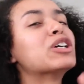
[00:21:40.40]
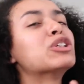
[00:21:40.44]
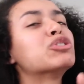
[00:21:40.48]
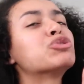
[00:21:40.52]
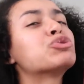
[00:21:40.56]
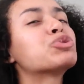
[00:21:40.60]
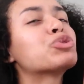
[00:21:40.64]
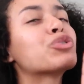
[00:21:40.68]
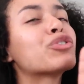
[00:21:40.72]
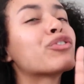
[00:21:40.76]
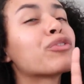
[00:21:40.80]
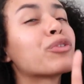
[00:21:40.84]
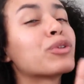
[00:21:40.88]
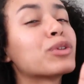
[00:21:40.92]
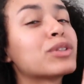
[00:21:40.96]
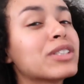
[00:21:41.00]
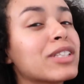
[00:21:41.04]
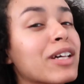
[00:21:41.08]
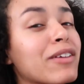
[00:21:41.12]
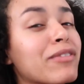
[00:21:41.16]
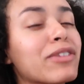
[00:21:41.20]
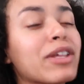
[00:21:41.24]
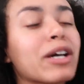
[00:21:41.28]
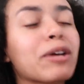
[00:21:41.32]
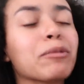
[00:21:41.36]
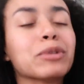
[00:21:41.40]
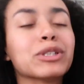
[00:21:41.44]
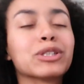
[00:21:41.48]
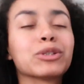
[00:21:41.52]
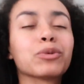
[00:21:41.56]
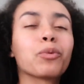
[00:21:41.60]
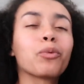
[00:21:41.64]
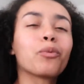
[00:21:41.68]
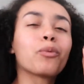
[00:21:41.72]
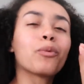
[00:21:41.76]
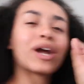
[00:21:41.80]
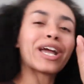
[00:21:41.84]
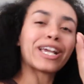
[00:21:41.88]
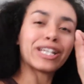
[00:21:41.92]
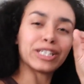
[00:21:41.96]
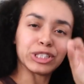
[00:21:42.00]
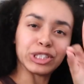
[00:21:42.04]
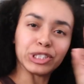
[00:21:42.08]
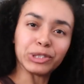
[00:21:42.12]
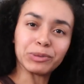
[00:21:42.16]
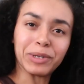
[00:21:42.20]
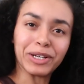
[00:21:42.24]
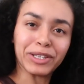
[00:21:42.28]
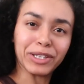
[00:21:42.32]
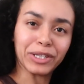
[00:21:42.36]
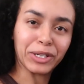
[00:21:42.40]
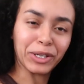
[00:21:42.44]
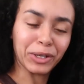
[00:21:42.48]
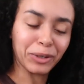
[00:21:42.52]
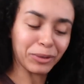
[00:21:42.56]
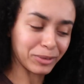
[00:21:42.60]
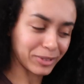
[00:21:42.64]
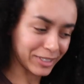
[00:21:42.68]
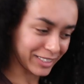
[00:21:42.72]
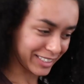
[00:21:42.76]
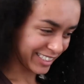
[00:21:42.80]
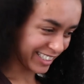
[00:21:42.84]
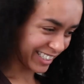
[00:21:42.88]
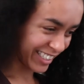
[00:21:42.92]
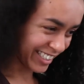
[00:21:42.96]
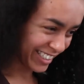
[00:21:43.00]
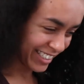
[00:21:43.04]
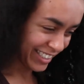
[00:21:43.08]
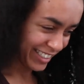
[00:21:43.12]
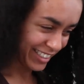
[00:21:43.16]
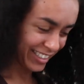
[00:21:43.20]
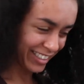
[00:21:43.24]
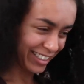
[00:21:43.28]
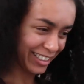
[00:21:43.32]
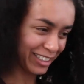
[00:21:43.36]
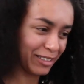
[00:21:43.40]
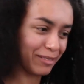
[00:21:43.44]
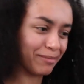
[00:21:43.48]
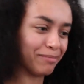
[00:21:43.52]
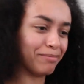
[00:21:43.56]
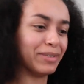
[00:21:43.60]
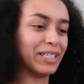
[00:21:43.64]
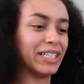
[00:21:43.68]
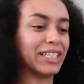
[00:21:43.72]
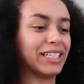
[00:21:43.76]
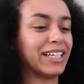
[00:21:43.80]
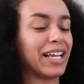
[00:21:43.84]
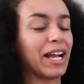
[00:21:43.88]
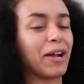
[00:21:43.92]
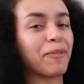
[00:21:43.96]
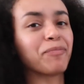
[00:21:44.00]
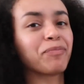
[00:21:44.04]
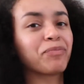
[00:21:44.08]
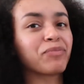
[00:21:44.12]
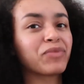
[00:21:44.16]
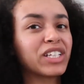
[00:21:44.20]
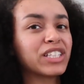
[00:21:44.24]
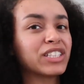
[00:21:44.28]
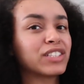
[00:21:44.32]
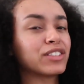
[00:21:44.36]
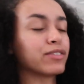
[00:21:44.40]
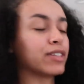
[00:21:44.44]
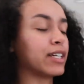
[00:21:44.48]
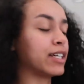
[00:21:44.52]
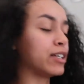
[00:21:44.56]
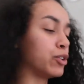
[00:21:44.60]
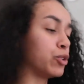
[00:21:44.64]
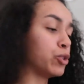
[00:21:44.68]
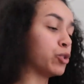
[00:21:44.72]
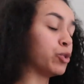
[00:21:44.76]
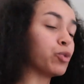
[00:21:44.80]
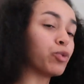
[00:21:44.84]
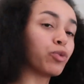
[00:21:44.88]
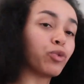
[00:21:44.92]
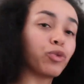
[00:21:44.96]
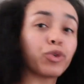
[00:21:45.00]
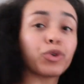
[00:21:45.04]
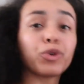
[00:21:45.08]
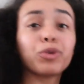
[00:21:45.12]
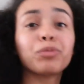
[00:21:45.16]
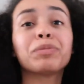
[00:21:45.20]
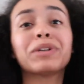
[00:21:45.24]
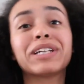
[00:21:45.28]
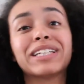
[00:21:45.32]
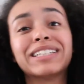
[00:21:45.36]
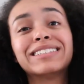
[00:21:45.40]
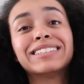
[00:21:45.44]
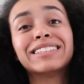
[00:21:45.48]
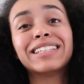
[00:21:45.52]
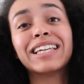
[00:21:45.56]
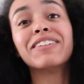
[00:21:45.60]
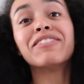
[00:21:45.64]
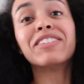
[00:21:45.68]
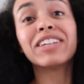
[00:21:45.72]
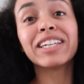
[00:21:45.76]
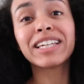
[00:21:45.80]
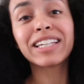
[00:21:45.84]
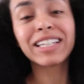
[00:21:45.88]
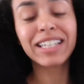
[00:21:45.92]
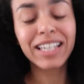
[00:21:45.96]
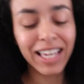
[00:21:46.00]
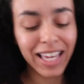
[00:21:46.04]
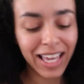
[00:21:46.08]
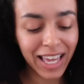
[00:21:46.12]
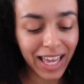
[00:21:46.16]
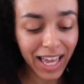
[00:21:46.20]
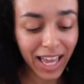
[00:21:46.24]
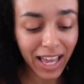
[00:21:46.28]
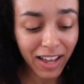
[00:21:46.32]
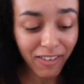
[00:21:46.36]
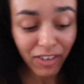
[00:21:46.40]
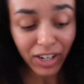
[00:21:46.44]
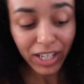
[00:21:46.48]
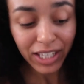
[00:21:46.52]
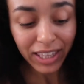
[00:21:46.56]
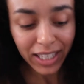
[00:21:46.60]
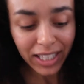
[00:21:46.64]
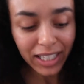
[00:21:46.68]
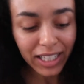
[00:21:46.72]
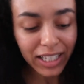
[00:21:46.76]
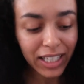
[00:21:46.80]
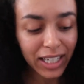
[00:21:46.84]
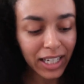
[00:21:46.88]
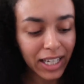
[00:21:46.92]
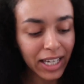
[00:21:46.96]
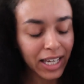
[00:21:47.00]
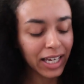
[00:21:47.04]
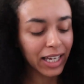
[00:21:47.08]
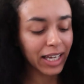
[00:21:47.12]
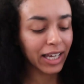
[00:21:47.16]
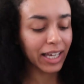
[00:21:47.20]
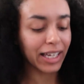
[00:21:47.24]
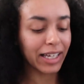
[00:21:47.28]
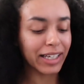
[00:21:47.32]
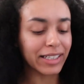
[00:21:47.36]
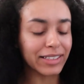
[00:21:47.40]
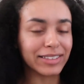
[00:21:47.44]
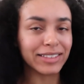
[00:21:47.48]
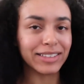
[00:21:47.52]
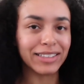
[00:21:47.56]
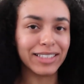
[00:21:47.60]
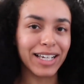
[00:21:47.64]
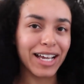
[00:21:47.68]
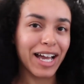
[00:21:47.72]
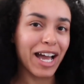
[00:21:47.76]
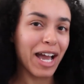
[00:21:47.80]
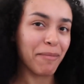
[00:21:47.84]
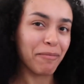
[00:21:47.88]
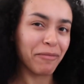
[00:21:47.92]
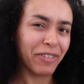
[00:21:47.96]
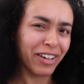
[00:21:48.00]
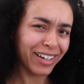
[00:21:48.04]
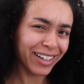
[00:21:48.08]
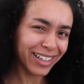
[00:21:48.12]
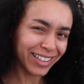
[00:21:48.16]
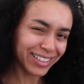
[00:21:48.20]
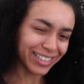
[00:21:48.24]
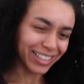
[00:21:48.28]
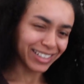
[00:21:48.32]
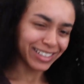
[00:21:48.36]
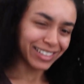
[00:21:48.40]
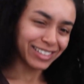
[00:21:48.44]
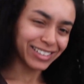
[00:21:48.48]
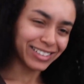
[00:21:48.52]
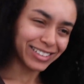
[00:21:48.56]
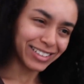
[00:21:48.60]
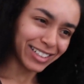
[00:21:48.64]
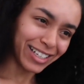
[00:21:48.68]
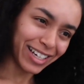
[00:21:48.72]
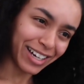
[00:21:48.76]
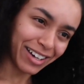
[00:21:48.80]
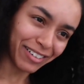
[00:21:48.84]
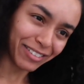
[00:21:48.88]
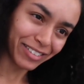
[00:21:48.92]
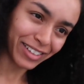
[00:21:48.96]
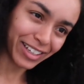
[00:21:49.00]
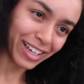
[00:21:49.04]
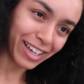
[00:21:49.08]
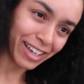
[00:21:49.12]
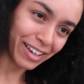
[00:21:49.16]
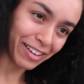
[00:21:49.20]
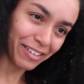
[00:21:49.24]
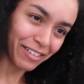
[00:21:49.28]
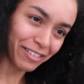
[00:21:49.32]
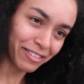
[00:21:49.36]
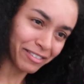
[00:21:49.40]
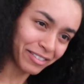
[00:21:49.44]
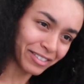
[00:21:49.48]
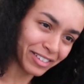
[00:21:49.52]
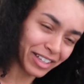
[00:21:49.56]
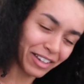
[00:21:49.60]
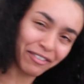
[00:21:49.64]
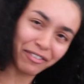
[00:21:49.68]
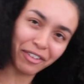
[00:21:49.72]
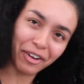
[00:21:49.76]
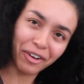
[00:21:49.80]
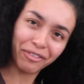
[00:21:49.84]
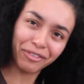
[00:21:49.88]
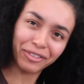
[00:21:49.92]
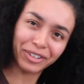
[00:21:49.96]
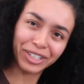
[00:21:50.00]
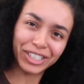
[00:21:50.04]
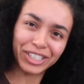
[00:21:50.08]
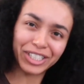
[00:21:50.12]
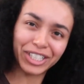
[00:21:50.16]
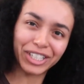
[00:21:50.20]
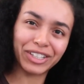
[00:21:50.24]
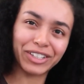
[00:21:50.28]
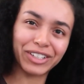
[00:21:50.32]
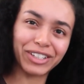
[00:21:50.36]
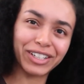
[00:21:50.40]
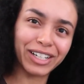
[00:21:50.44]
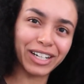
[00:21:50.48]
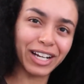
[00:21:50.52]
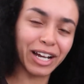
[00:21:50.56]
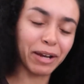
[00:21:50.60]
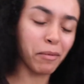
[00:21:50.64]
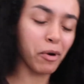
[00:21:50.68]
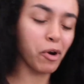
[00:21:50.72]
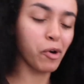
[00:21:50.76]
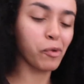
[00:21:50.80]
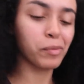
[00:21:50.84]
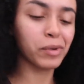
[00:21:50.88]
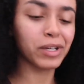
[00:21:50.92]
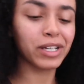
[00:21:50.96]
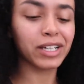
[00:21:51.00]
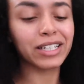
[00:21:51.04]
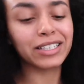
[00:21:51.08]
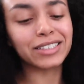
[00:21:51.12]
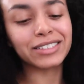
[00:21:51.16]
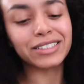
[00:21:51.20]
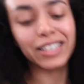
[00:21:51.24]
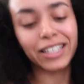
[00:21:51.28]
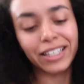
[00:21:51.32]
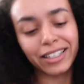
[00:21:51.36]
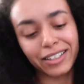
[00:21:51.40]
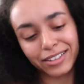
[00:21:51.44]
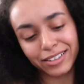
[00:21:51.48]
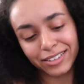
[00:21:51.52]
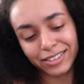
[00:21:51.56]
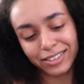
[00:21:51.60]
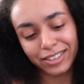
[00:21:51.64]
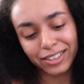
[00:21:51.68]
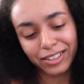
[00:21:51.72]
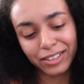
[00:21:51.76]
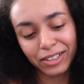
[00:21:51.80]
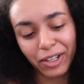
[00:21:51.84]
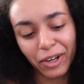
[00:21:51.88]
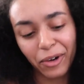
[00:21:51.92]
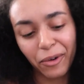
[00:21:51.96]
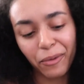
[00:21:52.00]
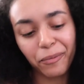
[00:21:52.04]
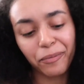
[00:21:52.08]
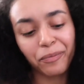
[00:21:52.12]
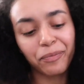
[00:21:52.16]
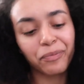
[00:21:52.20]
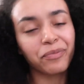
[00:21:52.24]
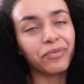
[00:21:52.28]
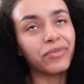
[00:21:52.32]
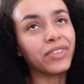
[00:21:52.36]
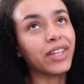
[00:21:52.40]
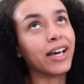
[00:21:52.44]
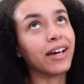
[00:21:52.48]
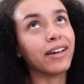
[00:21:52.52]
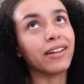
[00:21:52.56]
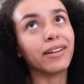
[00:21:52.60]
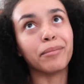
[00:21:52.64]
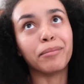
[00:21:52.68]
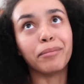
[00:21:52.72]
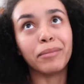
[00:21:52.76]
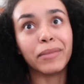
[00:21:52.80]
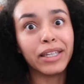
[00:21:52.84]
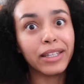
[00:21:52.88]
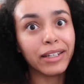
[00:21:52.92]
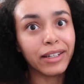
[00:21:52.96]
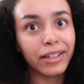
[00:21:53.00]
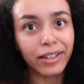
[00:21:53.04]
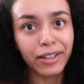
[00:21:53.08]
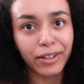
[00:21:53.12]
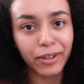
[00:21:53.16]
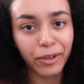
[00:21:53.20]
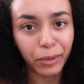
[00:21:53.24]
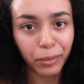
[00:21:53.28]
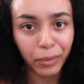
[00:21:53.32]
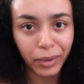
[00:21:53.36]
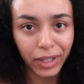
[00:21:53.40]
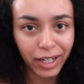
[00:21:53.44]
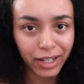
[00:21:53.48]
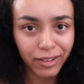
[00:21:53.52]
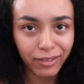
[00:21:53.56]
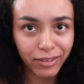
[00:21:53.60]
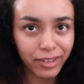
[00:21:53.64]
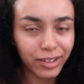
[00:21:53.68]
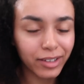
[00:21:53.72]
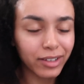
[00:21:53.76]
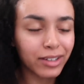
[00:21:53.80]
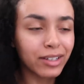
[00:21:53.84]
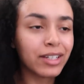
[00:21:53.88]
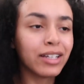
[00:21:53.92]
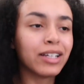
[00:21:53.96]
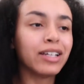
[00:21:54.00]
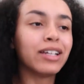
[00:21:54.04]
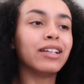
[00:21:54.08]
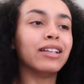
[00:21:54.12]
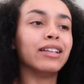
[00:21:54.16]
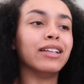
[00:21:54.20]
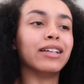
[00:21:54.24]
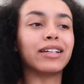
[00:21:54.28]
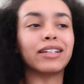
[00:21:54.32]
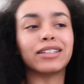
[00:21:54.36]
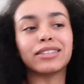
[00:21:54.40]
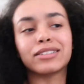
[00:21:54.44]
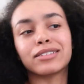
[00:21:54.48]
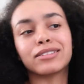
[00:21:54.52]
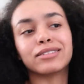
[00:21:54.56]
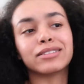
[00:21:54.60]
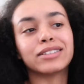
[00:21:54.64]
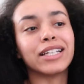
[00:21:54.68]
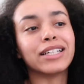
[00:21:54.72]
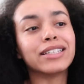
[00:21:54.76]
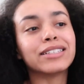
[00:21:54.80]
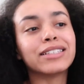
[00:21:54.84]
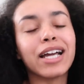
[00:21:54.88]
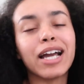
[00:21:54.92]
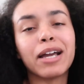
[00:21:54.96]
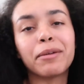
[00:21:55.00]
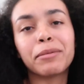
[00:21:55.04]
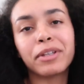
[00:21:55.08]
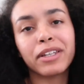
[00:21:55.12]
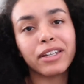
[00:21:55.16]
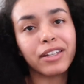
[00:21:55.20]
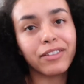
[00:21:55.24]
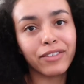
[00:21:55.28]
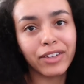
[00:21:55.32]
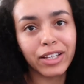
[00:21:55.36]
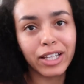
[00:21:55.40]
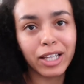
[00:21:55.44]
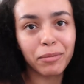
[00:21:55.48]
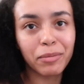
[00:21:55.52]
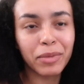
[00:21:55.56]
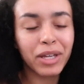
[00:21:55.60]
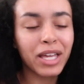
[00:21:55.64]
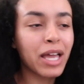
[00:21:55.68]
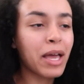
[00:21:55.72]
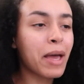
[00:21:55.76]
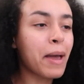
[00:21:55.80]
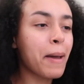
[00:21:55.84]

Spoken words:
truthful stuff that was way too on the notes. But yeah, this friend group is giving everything, and I'm very excited to see how they fall for each other. I'm hoping it's like, you know, not immediate or whatever, like it's gonna take time to develop,